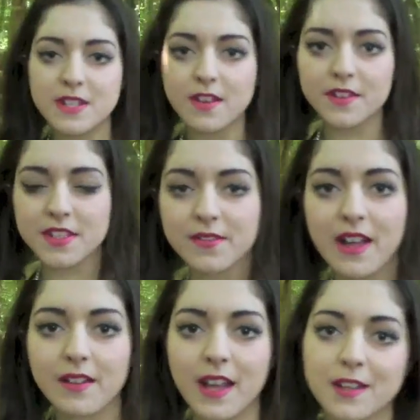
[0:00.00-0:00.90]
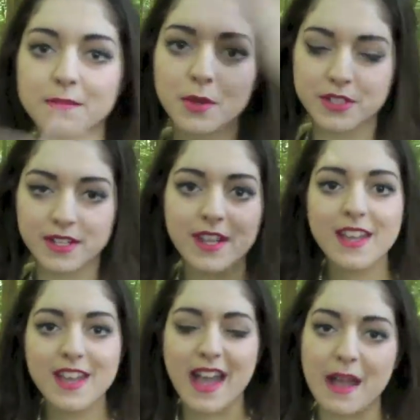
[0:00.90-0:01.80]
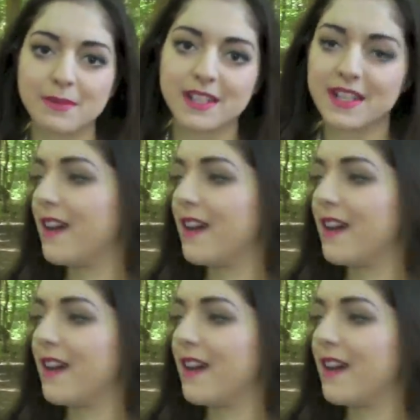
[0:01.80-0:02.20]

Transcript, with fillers: me dancing around like a modern Anne